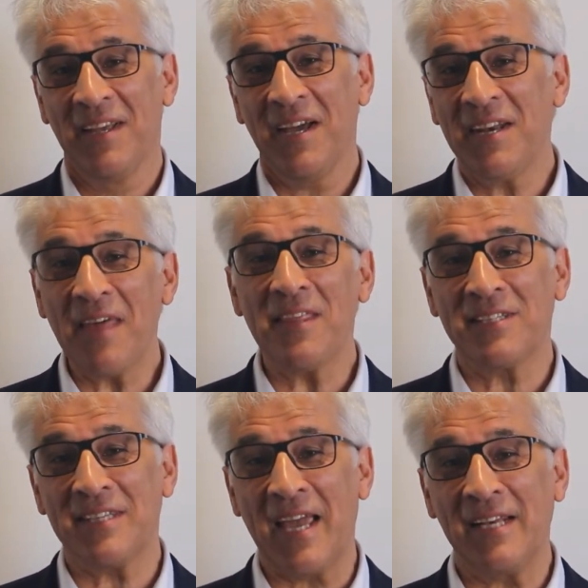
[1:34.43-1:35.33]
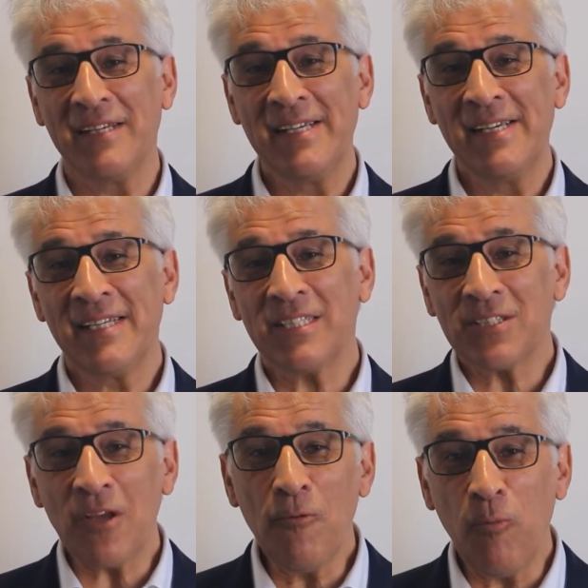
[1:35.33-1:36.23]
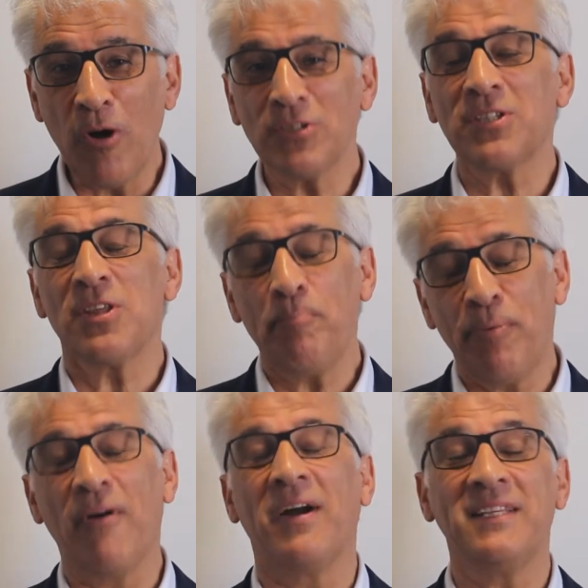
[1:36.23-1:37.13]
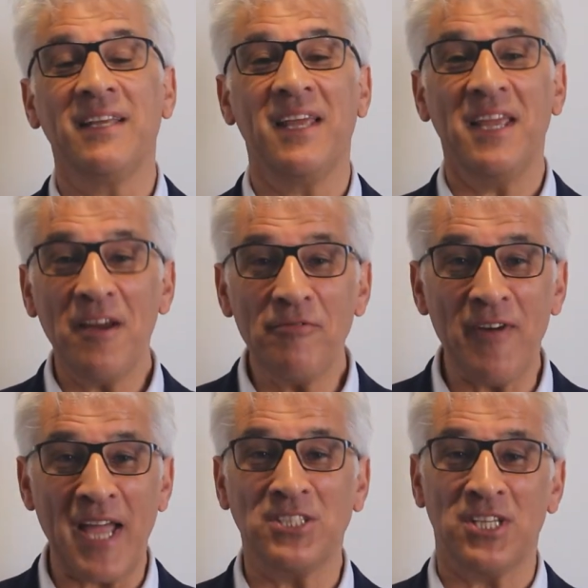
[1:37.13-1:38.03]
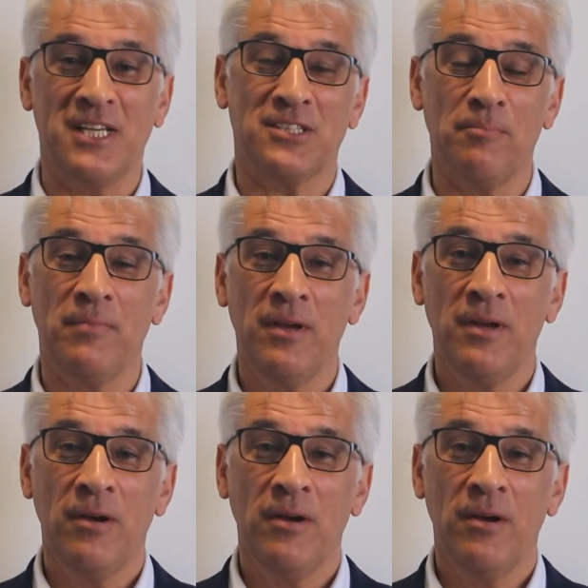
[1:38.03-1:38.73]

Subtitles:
Another said, so what's the point in evangelism?